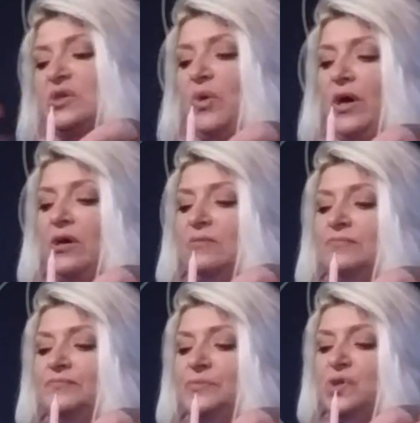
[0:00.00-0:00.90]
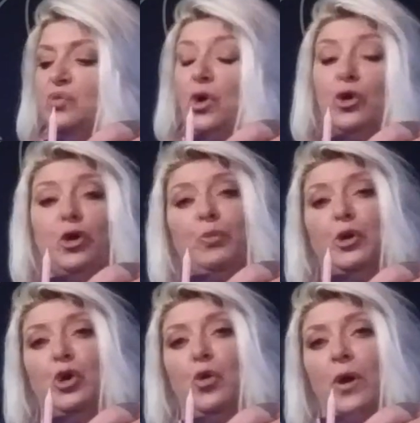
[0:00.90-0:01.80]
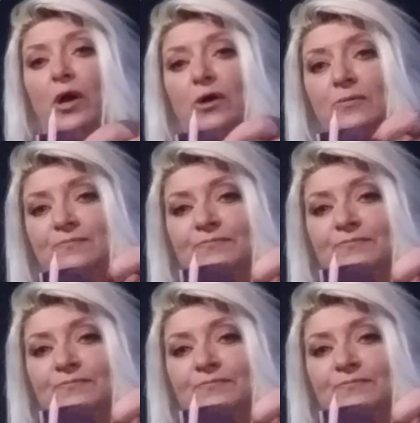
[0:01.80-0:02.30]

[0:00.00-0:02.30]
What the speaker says: oil, the road opener oil.